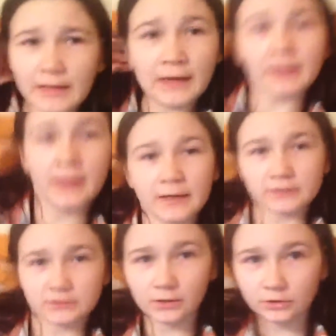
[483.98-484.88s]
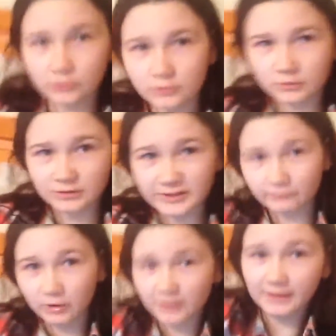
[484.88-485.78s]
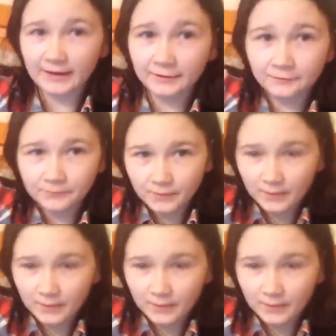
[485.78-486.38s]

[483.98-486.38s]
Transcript: yet, so I googled it right now,